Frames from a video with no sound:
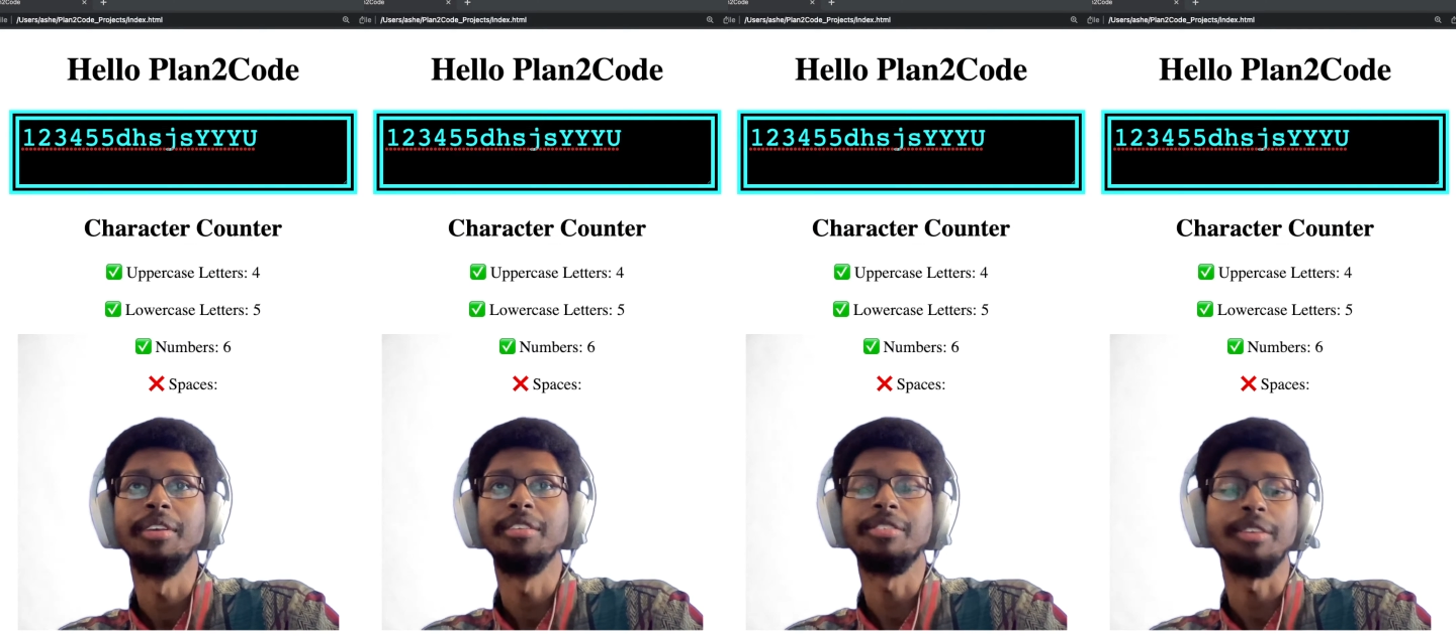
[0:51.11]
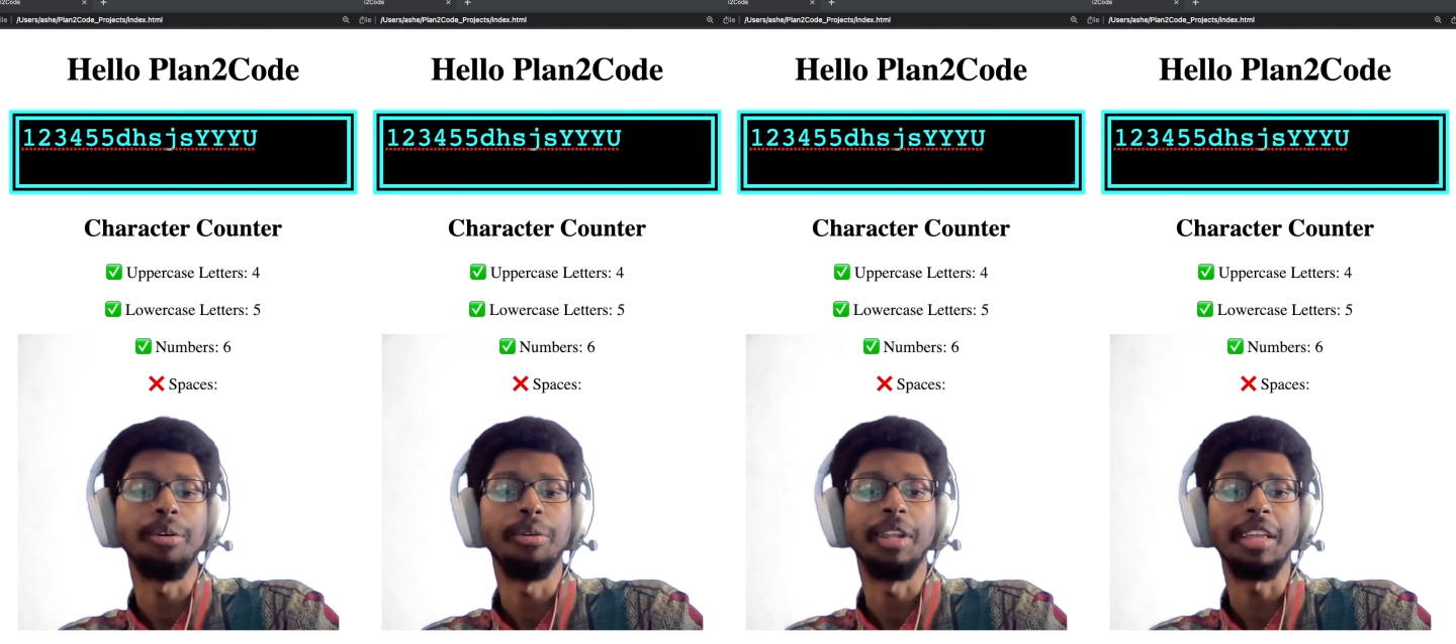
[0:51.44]

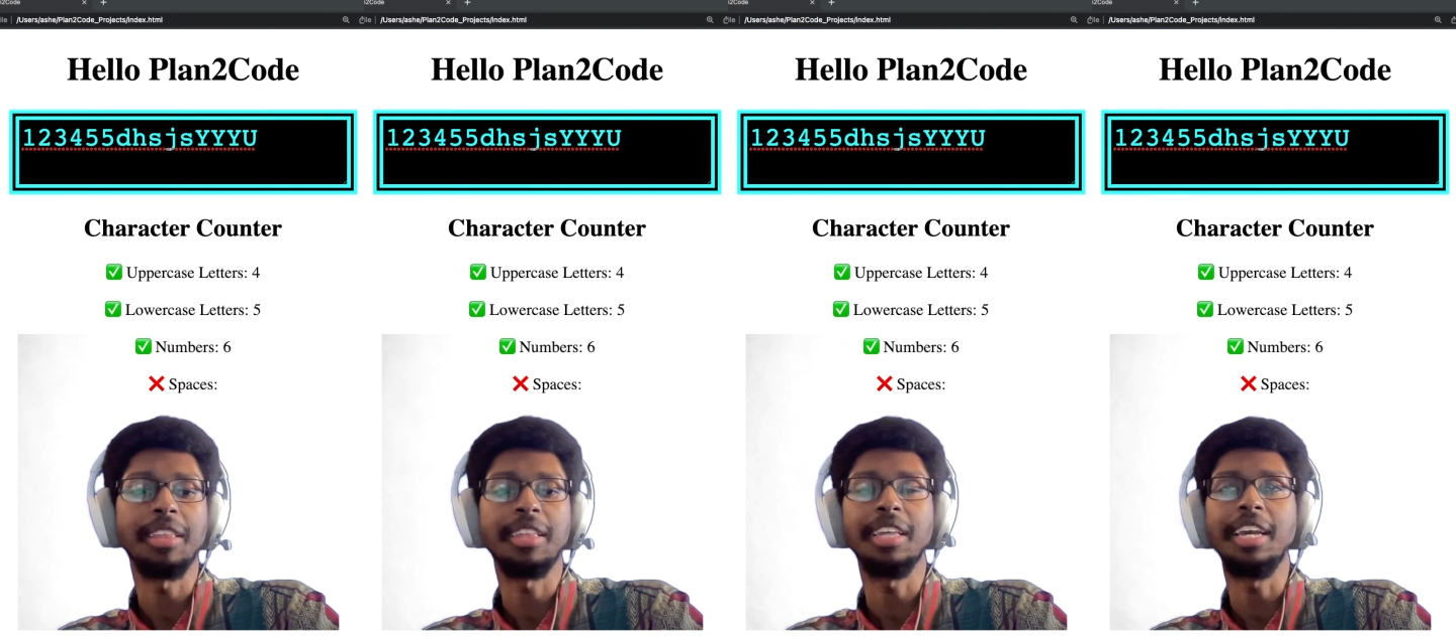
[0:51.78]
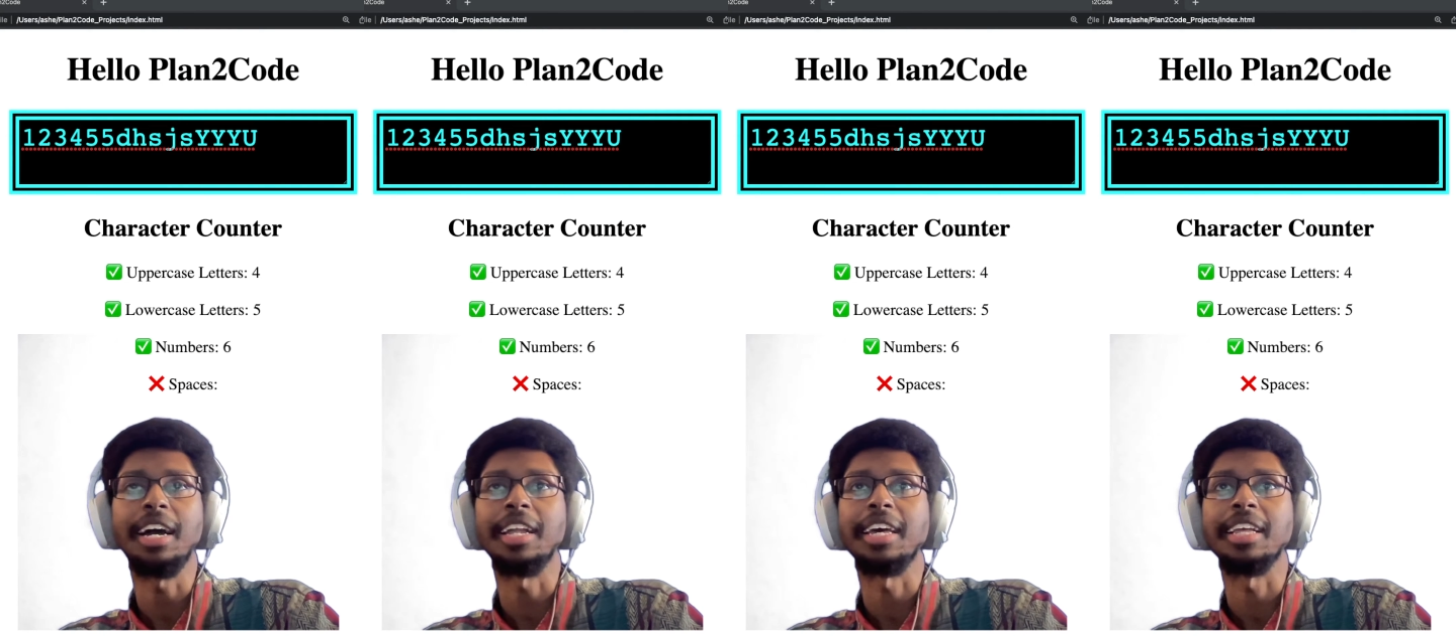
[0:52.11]
So let's see
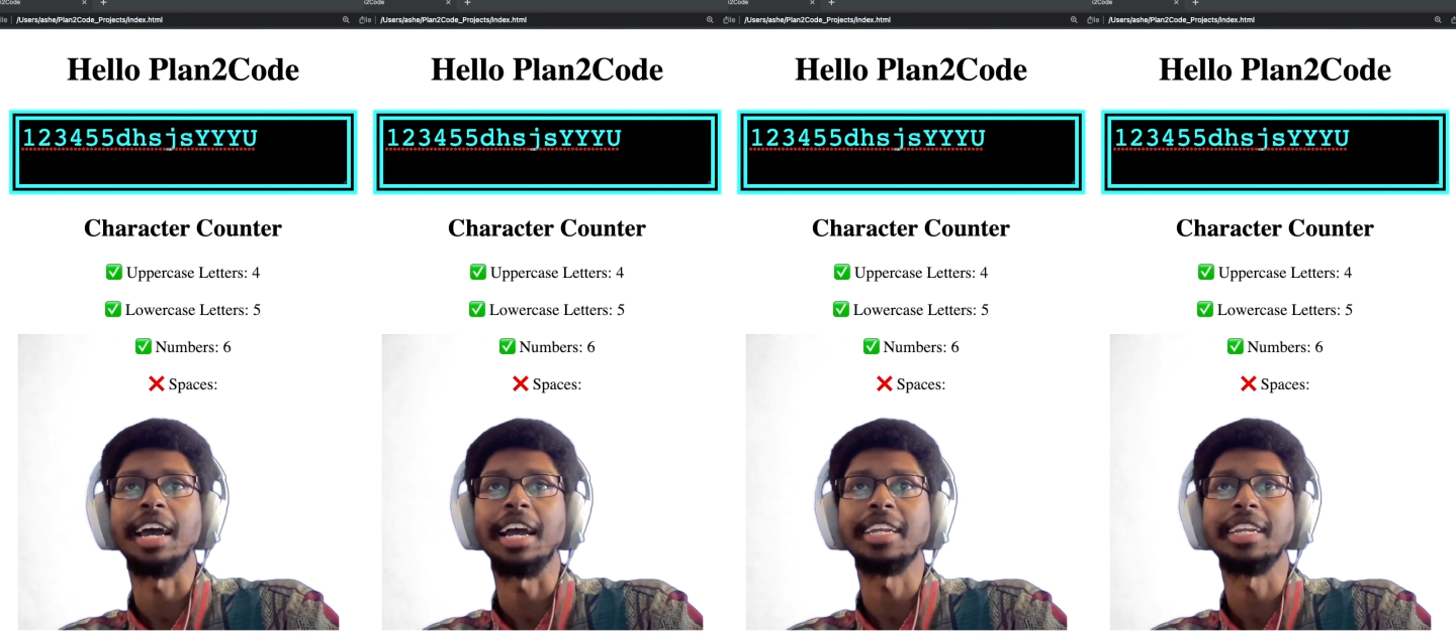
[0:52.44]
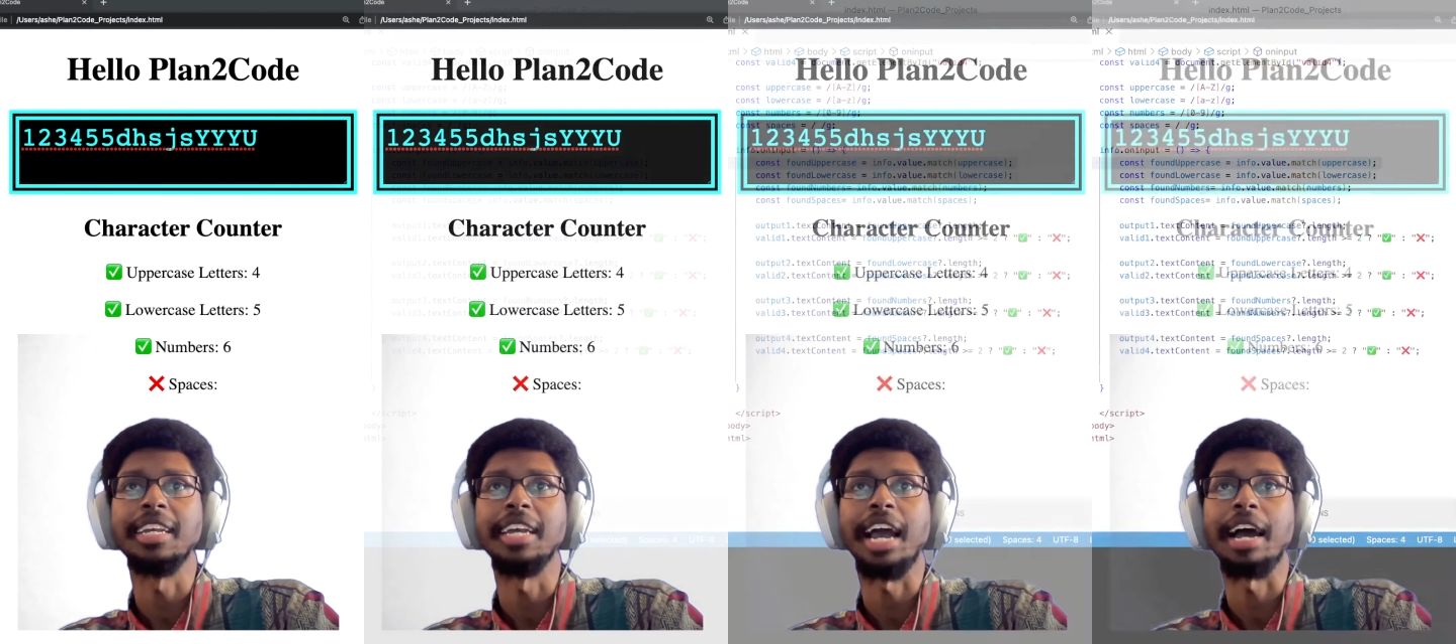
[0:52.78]
how that
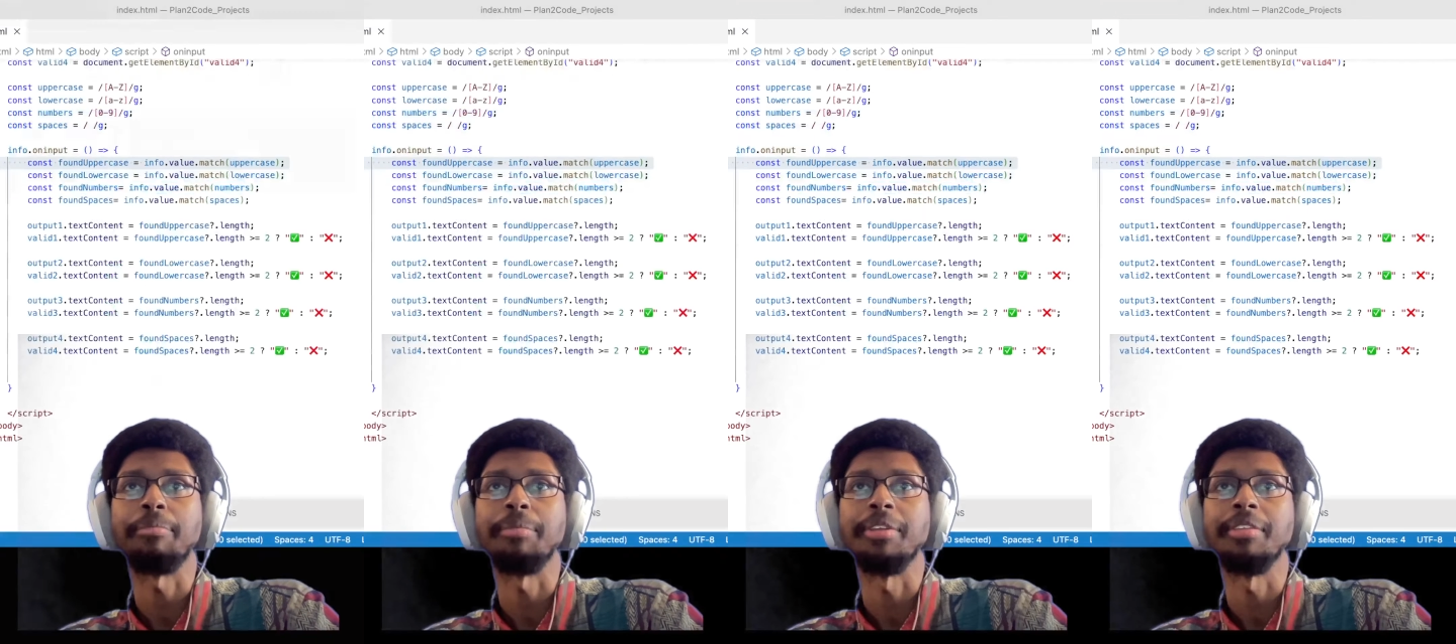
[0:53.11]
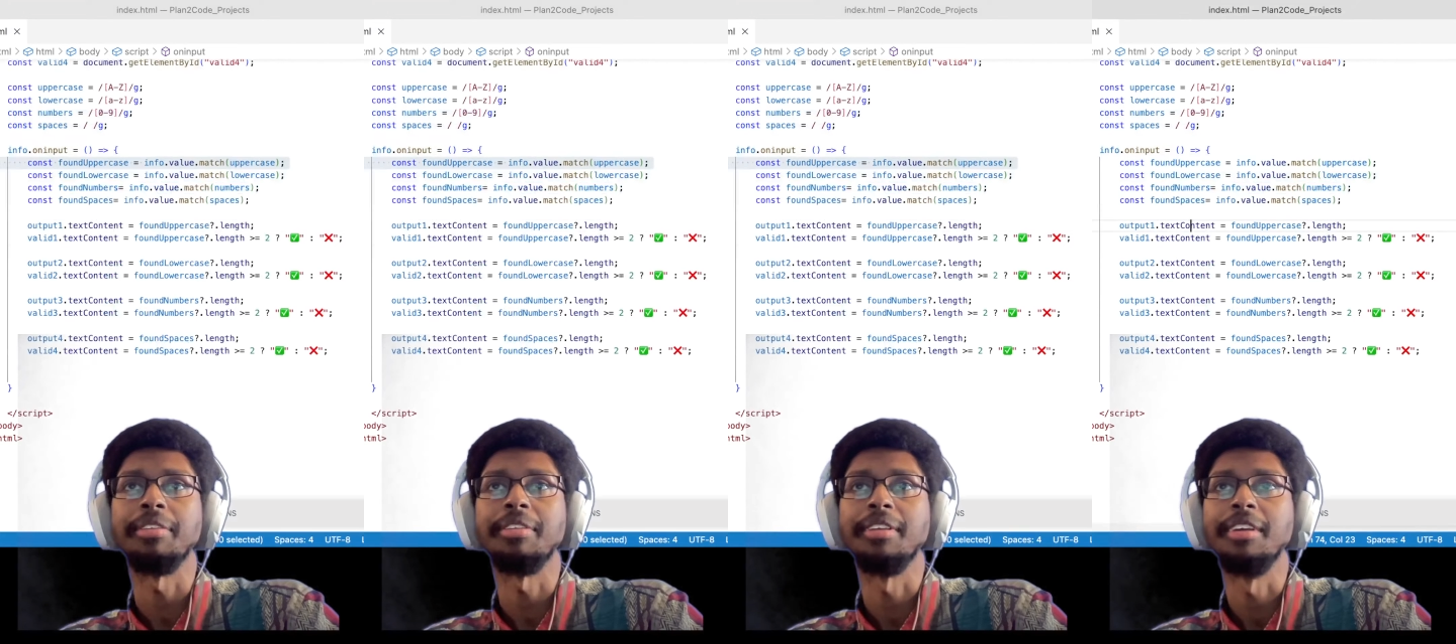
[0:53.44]
actually
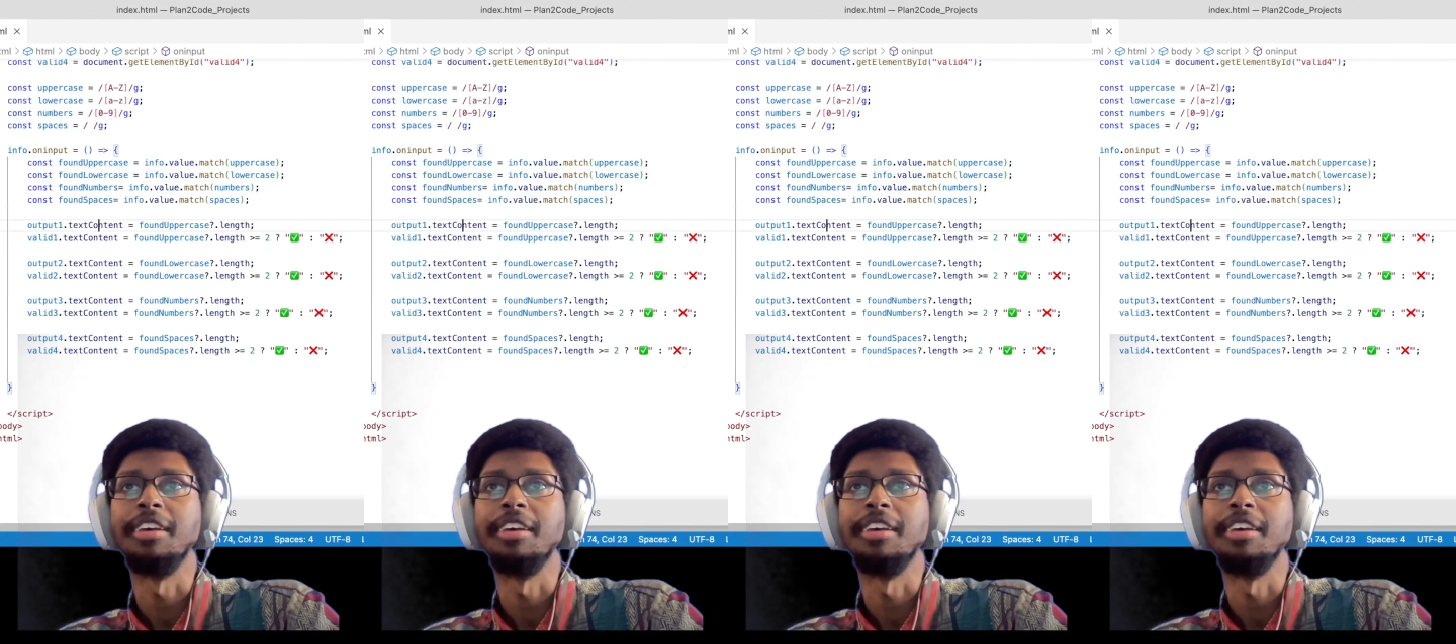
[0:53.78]
happens.